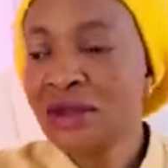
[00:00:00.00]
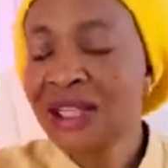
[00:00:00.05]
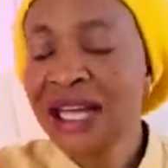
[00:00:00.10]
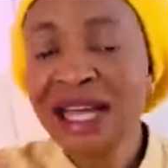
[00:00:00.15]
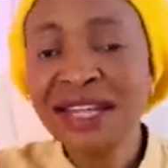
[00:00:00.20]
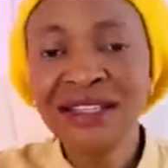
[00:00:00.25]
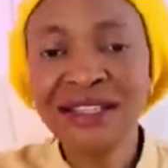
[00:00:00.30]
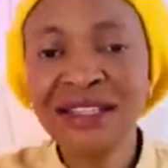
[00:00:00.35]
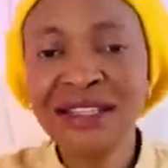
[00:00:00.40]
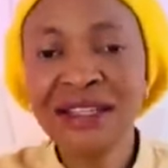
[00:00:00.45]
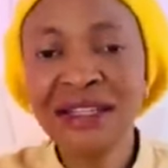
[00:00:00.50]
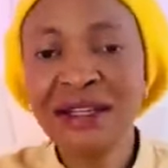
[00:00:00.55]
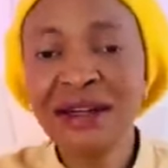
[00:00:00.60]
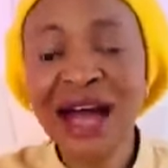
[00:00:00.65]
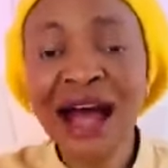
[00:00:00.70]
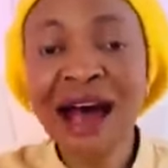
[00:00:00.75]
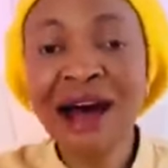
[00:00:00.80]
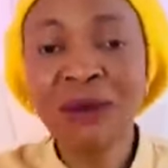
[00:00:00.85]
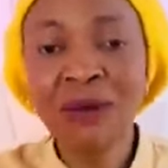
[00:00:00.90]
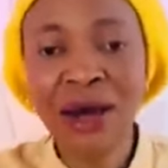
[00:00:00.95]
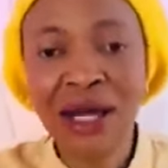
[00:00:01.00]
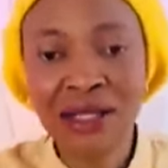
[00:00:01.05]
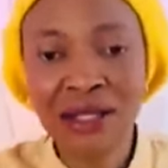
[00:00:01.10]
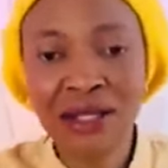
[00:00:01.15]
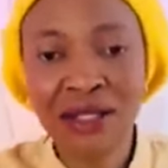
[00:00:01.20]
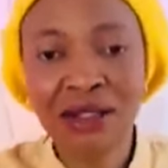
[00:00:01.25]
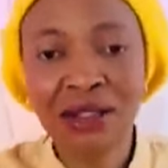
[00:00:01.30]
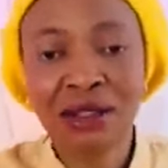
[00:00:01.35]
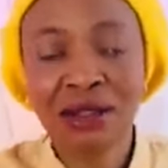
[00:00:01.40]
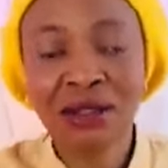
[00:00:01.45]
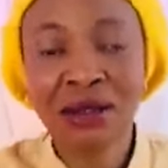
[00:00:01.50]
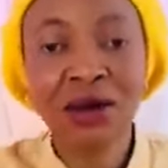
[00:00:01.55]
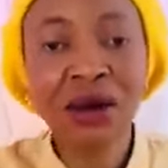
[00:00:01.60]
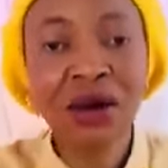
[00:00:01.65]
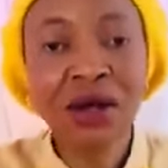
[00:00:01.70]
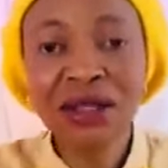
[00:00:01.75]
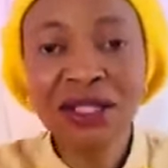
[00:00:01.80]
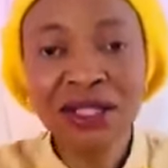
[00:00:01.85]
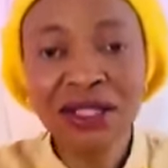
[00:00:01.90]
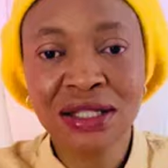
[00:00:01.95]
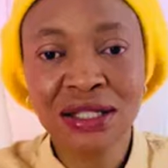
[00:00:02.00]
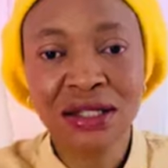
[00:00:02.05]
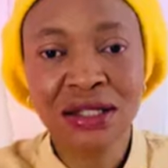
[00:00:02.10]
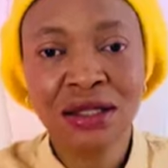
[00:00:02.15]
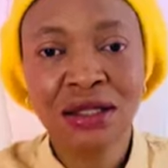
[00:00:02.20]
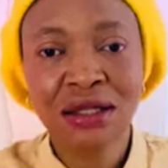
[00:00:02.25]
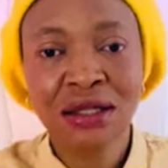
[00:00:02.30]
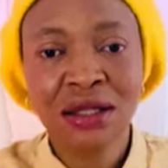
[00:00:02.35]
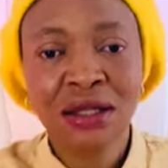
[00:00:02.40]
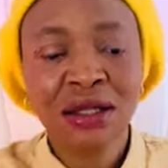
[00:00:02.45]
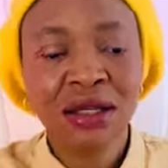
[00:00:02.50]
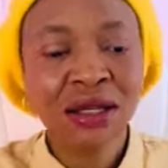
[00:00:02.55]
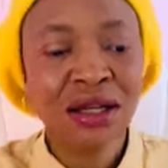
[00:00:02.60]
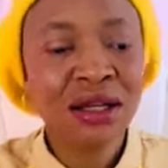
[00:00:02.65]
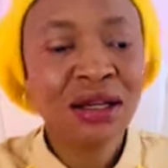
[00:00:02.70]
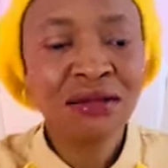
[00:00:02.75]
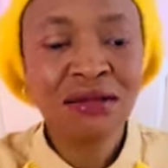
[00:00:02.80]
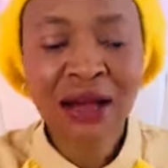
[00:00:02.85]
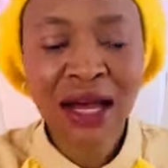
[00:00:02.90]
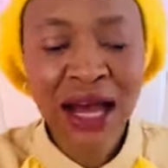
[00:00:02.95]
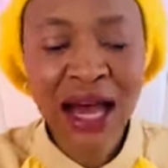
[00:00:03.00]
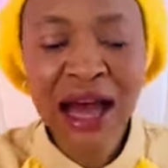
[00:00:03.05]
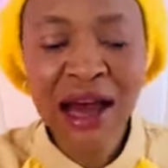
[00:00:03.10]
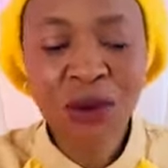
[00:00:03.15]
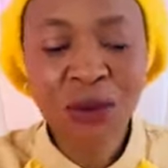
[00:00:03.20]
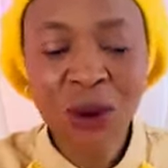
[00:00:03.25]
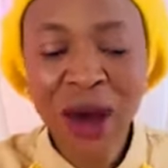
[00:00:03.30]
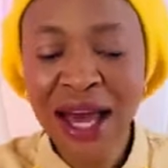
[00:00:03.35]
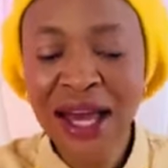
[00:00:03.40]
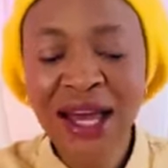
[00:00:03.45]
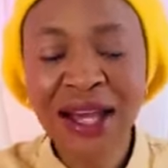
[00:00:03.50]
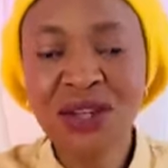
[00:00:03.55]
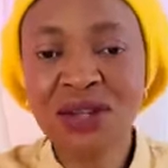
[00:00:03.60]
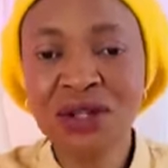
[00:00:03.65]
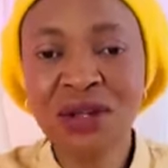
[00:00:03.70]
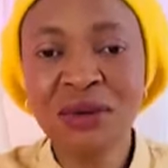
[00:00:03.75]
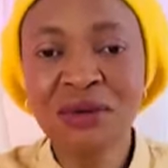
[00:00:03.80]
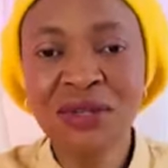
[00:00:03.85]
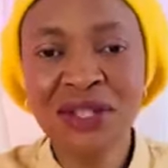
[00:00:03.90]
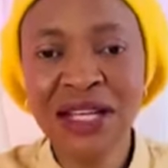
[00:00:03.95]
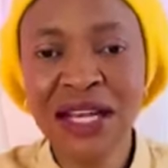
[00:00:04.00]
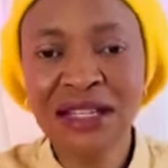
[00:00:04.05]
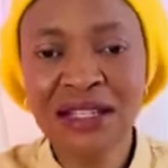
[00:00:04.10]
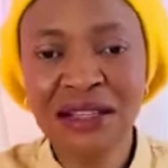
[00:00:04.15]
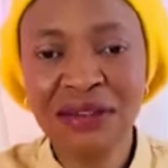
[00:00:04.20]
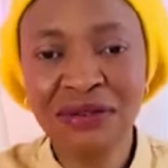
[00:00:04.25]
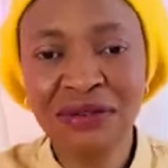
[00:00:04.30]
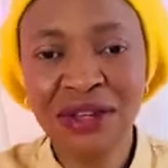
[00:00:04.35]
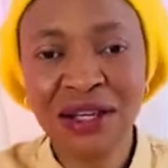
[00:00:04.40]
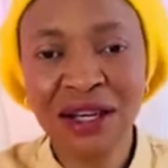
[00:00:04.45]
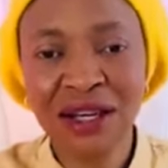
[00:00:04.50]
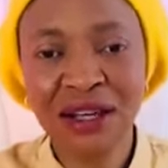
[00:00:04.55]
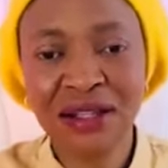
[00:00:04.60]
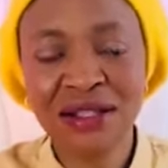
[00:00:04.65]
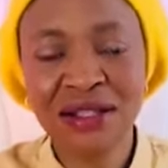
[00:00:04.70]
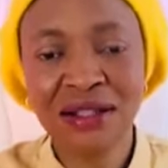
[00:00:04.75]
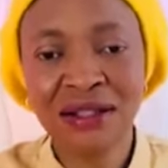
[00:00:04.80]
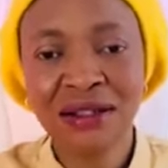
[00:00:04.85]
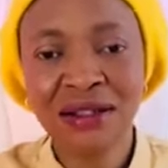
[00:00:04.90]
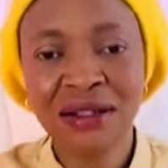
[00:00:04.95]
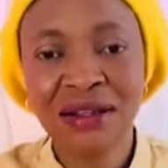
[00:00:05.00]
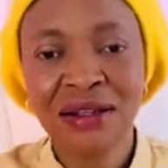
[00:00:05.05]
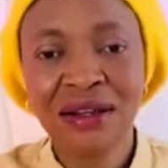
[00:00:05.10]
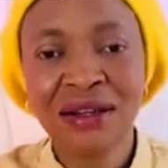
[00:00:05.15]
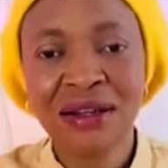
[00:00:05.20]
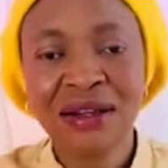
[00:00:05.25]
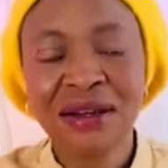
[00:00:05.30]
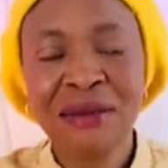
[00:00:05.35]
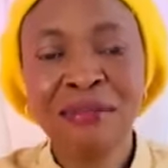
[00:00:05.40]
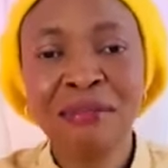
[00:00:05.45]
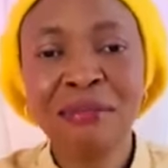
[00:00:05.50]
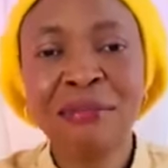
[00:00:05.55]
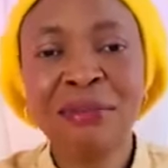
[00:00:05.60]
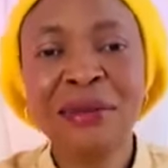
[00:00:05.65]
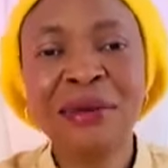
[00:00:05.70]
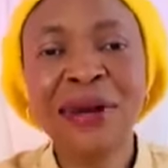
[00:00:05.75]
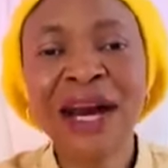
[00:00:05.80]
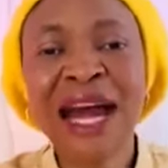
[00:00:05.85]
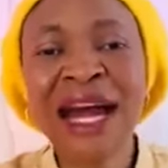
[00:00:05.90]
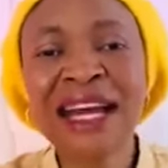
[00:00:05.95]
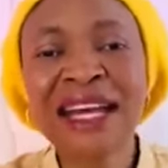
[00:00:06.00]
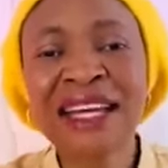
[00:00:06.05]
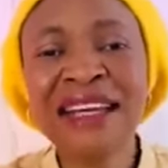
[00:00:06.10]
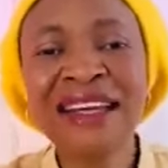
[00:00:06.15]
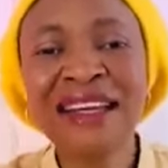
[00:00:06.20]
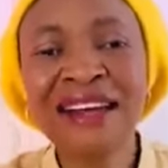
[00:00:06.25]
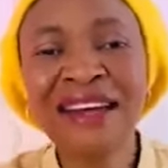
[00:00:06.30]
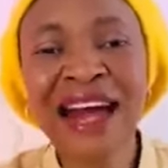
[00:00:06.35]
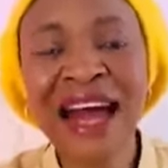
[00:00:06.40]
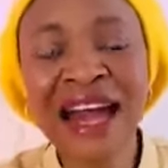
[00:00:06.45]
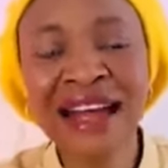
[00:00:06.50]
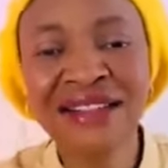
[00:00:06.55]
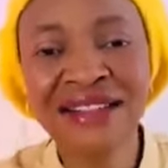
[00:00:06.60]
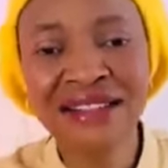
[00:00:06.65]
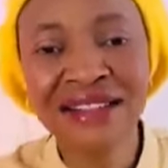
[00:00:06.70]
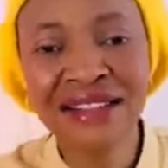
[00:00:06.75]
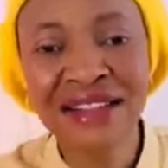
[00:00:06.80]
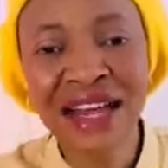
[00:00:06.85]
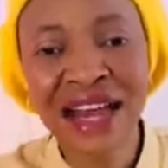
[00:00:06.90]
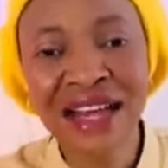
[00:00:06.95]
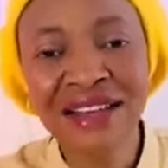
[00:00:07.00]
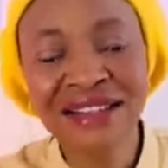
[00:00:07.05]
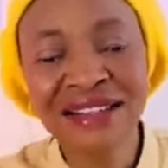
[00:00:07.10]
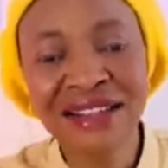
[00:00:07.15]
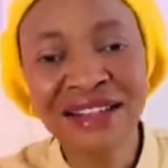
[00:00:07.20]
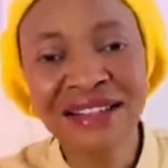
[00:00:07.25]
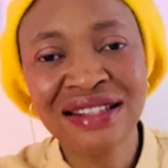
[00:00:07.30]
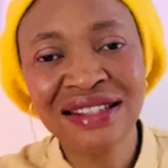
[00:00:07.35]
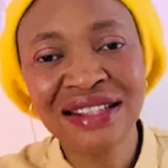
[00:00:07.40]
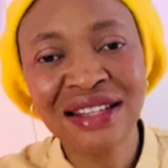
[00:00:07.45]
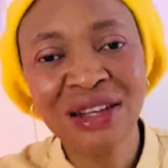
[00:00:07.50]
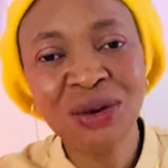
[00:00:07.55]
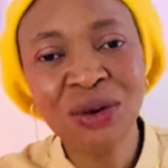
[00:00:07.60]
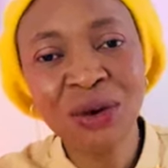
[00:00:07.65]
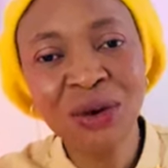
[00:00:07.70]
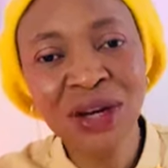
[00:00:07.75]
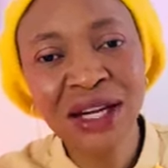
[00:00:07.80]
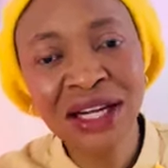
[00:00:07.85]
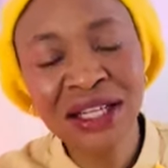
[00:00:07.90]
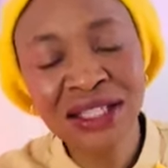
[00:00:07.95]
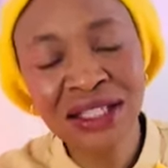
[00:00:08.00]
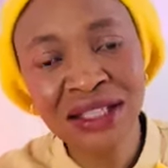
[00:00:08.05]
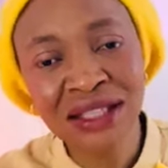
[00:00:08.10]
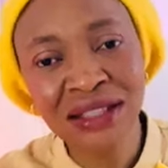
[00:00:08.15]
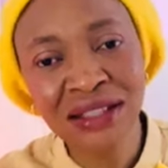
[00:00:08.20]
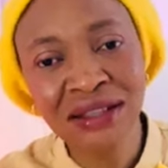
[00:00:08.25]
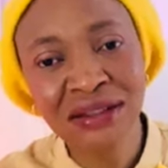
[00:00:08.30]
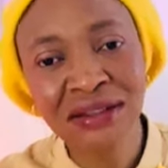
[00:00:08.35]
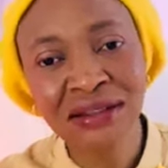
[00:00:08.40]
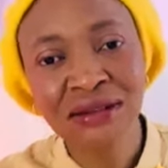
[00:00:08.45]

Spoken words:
30 hours courses. Acquire some certificates. Bragging rights as a single lady.